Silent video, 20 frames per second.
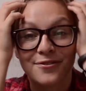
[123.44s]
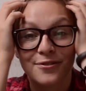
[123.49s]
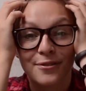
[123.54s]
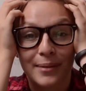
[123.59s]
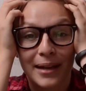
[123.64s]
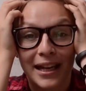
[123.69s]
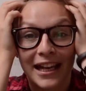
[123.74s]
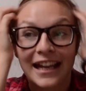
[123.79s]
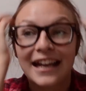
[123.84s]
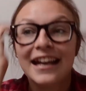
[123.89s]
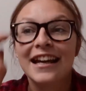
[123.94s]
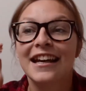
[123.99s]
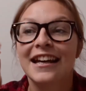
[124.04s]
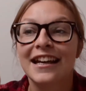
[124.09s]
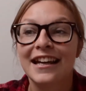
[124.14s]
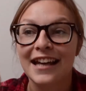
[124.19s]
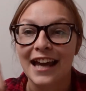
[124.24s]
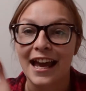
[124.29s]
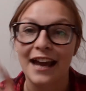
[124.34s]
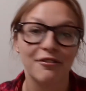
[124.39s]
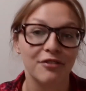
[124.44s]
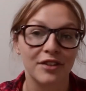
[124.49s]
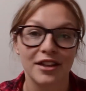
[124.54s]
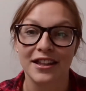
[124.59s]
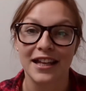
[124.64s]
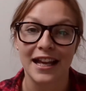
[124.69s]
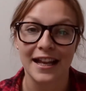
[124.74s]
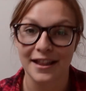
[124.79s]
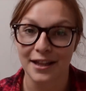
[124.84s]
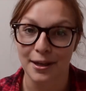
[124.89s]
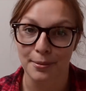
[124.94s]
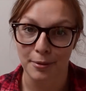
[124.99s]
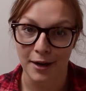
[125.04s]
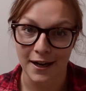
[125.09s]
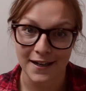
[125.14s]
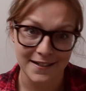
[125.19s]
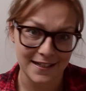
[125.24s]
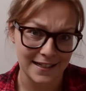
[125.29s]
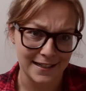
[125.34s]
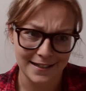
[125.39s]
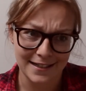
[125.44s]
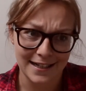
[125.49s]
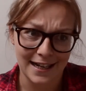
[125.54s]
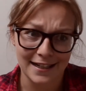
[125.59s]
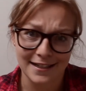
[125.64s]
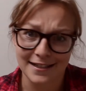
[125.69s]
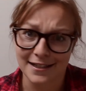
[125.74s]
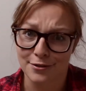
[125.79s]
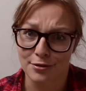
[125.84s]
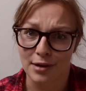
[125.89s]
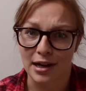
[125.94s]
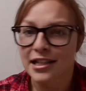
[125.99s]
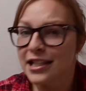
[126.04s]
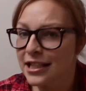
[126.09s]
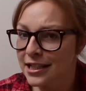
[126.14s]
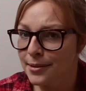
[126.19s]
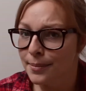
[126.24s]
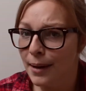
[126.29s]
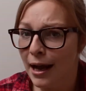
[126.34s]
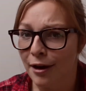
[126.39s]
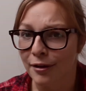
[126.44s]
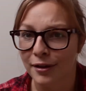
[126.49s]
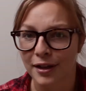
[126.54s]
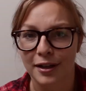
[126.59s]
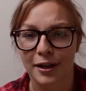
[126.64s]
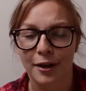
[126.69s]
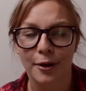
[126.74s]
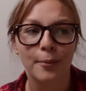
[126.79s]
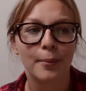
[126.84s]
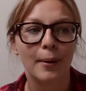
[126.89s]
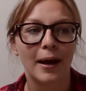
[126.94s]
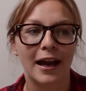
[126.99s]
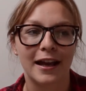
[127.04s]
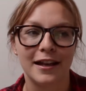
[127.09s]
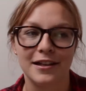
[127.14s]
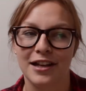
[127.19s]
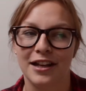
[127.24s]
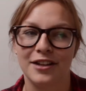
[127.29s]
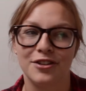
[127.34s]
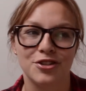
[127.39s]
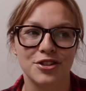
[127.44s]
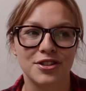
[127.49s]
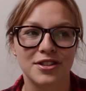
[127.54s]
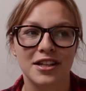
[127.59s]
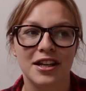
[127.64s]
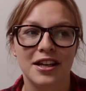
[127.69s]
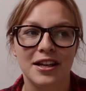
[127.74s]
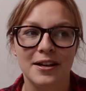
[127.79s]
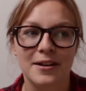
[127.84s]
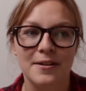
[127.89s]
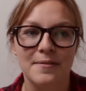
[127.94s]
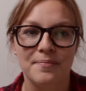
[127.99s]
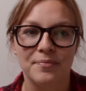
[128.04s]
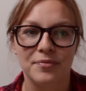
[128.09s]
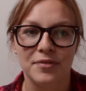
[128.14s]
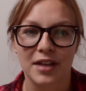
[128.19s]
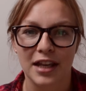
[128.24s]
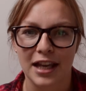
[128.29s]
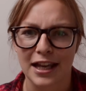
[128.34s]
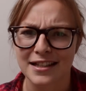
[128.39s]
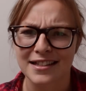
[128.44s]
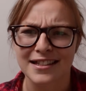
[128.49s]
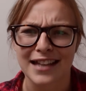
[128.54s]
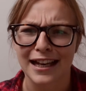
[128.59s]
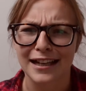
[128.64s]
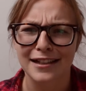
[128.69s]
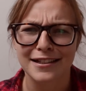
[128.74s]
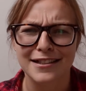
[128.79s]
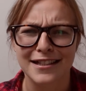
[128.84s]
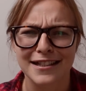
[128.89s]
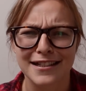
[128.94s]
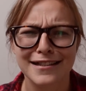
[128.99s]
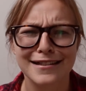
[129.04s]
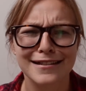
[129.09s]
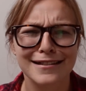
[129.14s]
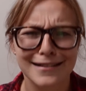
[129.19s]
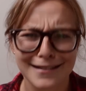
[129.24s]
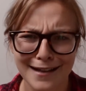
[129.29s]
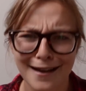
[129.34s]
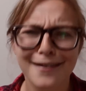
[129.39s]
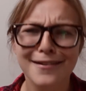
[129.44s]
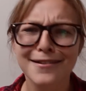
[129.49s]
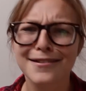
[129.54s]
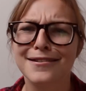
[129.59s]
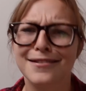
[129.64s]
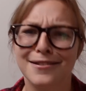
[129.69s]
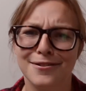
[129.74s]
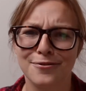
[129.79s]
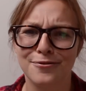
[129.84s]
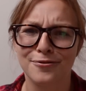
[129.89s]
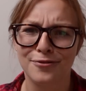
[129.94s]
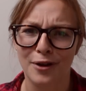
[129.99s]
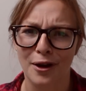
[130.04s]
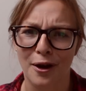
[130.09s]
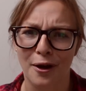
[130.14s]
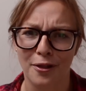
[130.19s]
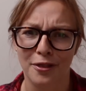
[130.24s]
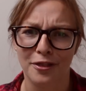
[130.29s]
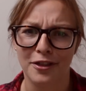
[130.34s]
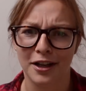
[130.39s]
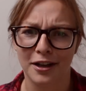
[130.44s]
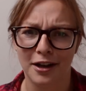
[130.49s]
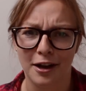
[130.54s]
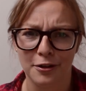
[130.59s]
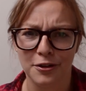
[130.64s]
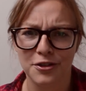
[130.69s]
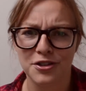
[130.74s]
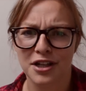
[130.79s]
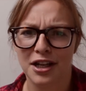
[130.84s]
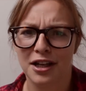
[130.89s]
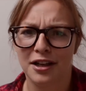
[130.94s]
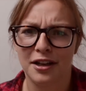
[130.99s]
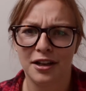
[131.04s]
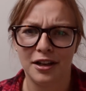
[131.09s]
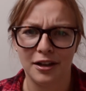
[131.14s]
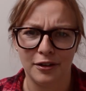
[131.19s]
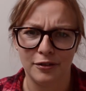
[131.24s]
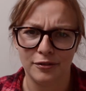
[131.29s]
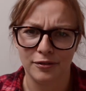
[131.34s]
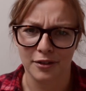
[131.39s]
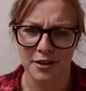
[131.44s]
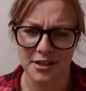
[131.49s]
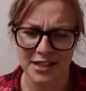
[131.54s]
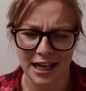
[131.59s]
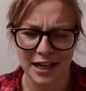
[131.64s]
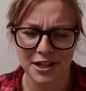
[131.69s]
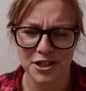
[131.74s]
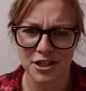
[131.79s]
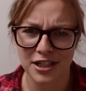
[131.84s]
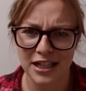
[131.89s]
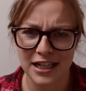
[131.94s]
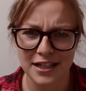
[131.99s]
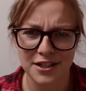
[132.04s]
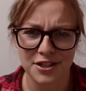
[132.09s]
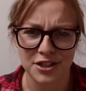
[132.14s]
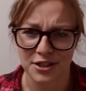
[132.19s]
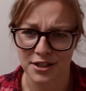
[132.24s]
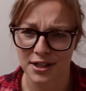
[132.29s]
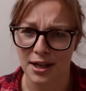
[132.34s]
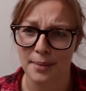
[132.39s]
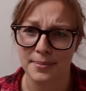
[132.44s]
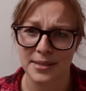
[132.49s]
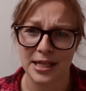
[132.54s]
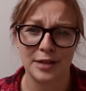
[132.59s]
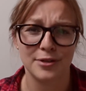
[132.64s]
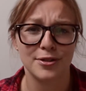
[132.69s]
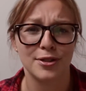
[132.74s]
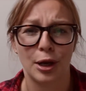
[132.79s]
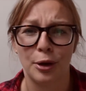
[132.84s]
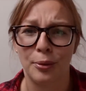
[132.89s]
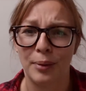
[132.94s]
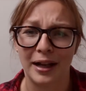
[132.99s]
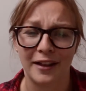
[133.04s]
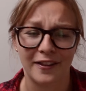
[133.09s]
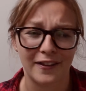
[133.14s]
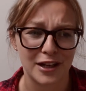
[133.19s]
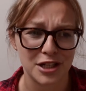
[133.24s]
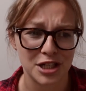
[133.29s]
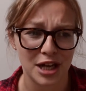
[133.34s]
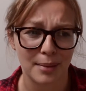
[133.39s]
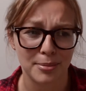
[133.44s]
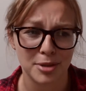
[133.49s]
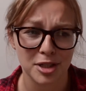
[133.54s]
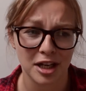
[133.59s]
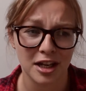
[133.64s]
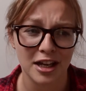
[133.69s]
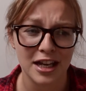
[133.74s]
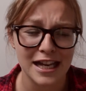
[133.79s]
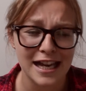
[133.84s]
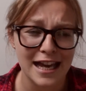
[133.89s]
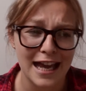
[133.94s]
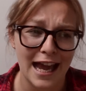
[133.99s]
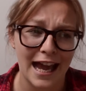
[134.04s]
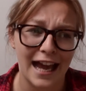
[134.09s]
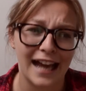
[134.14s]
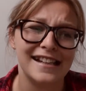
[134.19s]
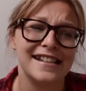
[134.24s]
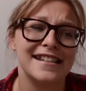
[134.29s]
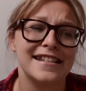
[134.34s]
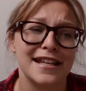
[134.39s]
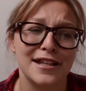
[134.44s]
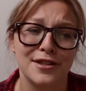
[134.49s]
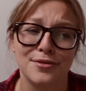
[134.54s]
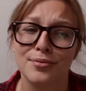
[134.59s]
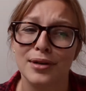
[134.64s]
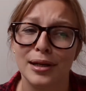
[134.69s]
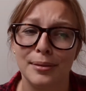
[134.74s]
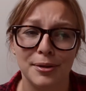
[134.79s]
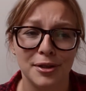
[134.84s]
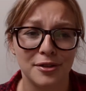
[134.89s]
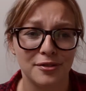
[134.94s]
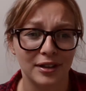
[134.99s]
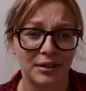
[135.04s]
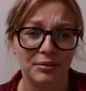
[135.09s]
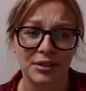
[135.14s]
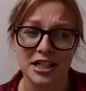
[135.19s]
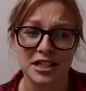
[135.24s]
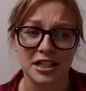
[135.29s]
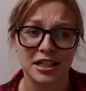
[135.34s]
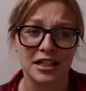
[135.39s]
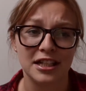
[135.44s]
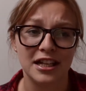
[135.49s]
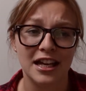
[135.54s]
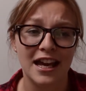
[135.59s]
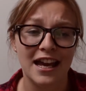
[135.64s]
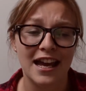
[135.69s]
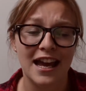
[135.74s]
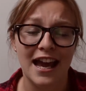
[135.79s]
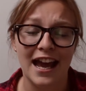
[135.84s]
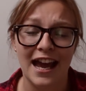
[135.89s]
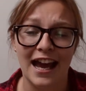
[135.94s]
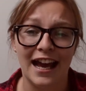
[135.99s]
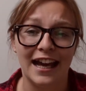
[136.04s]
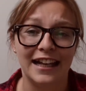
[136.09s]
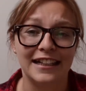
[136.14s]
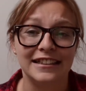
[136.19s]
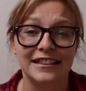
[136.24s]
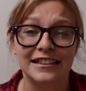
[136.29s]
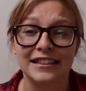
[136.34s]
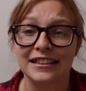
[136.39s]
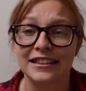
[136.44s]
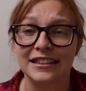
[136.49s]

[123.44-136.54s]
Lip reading: for me everything that Bret Easton Ellis' writing's about, you know, about and just his like disgust for the culture of Los Angeles just comes out so well in that chapter. And it's really beautifully written, and